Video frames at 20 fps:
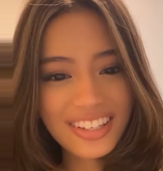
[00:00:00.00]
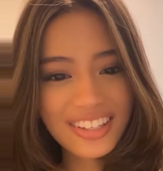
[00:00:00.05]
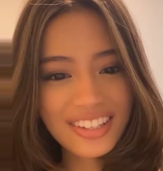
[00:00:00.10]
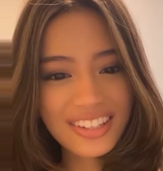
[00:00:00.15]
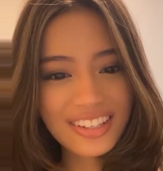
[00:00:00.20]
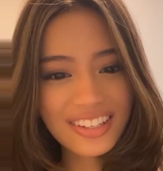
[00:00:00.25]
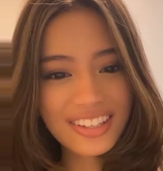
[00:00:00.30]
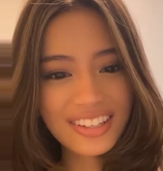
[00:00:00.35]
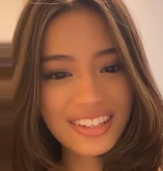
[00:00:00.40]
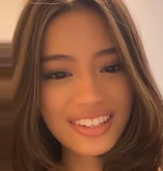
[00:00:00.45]

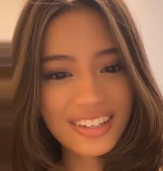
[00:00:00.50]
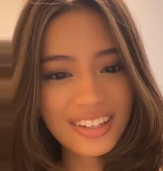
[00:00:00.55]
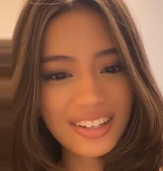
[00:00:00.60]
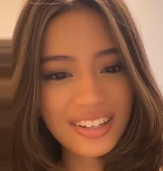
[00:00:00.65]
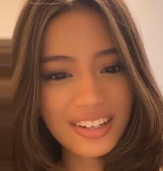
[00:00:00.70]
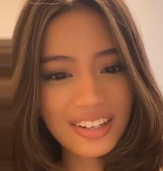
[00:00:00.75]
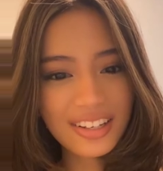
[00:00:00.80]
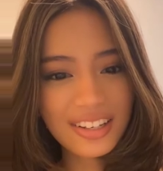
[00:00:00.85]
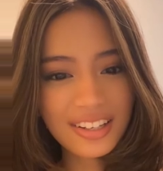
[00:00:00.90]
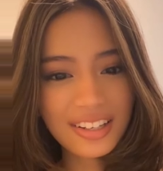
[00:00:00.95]

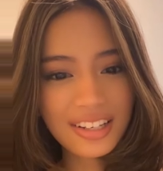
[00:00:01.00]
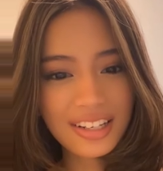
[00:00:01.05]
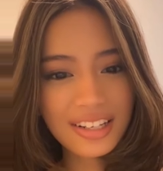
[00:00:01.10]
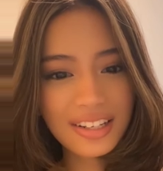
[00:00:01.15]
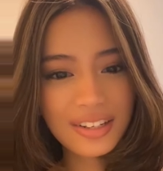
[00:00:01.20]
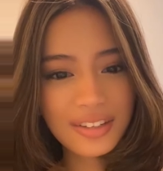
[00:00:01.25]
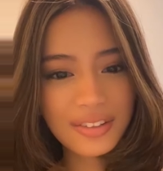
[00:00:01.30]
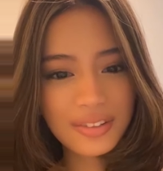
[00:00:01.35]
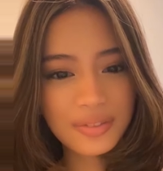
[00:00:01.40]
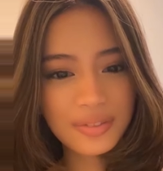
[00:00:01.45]

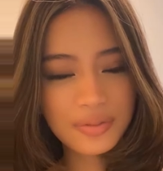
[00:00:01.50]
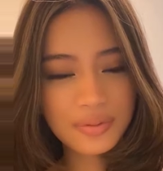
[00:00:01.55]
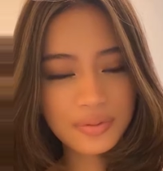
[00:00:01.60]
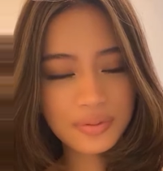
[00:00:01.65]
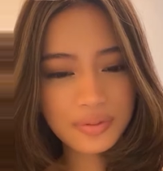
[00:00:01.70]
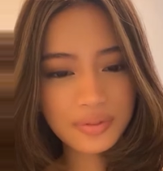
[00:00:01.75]
Nobody speaks.